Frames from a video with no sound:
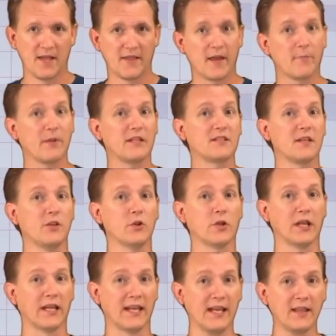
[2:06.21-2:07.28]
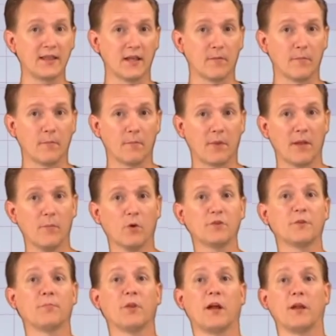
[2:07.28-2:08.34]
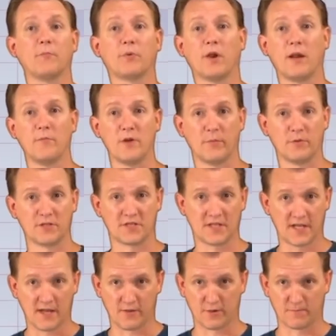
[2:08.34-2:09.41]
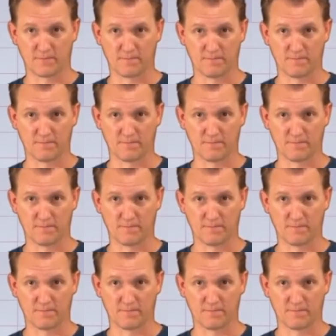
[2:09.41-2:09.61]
That means that you can get them by multiplying prime numbers together.